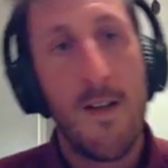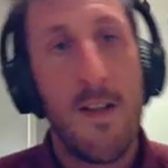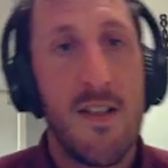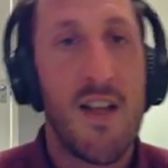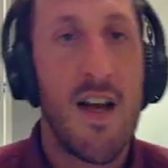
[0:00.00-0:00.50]

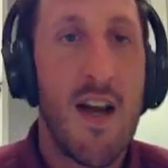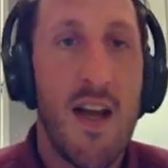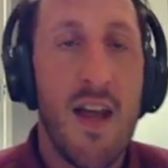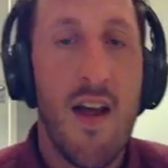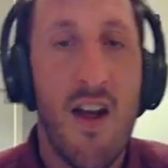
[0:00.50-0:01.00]
So,
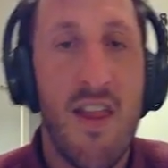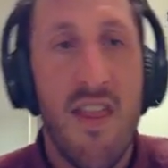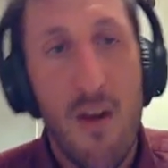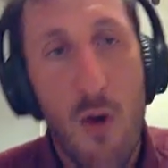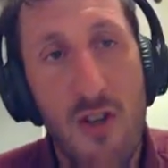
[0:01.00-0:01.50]

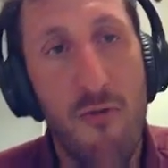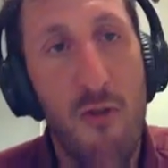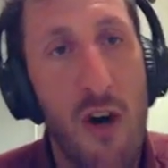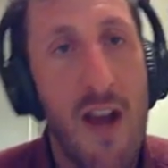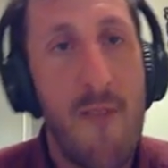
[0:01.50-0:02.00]
question
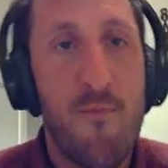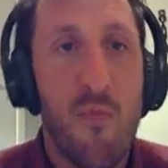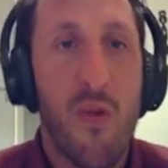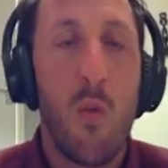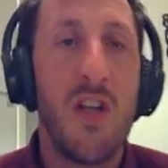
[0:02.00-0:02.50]
4 again.
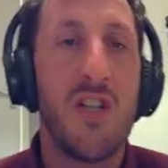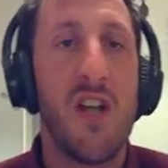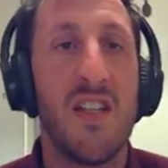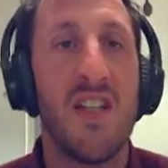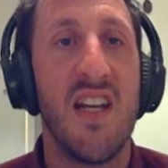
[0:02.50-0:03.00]
Which
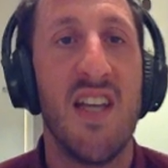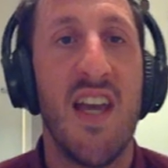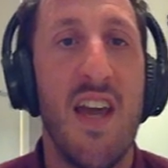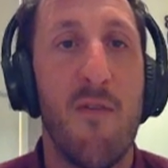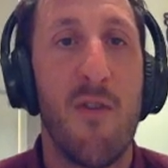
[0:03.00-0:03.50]
1988
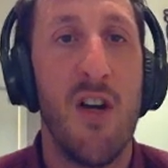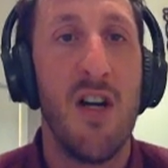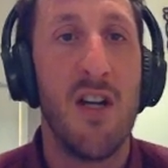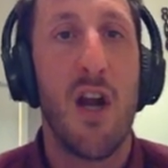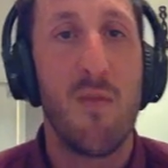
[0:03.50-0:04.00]
hit
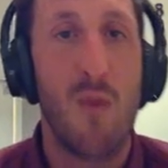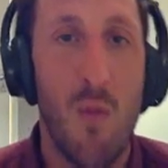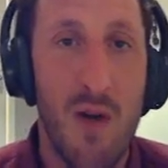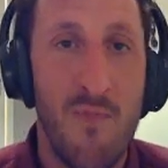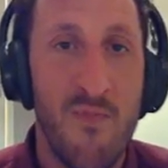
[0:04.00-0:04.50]
for
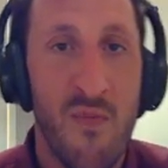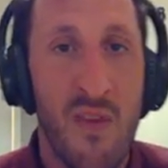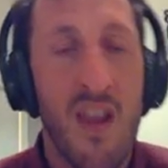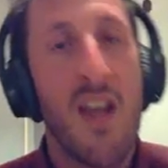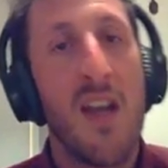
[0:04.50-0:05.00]
911
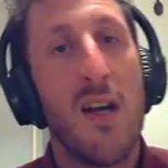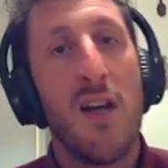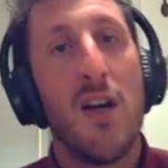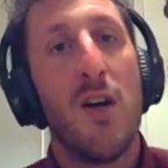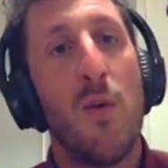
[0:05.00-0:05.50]

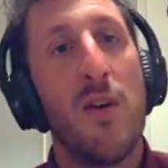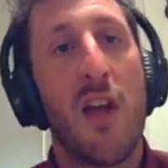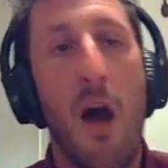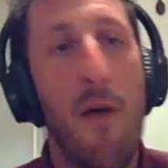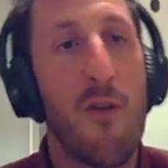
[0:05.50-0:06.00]
was a
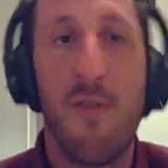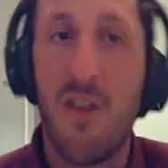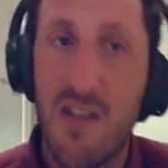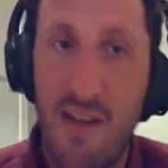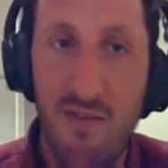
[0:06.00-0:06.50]
cover of the
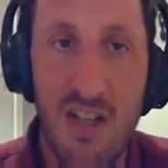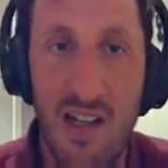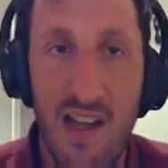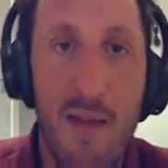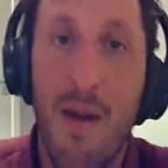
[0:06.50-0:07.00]
70s
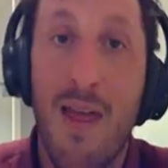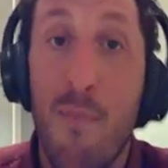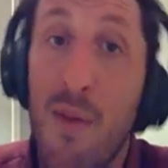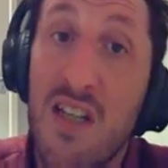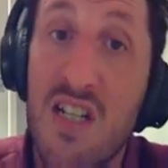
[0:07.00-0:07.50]
hit by the
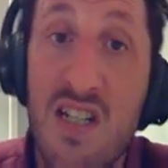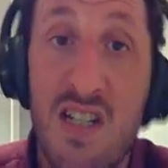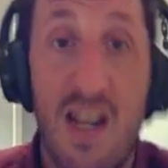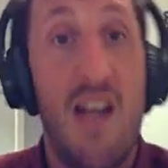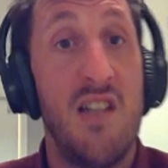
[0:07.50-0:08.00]
Bee Gees
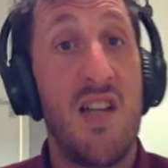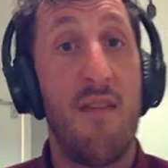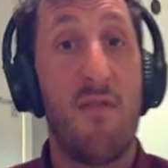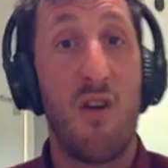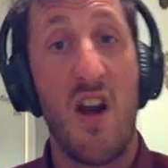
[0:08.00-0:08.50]
and
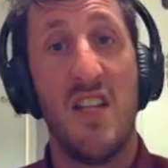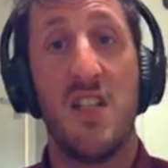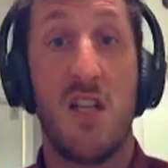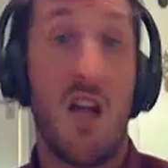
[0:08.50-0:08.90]
Tavares?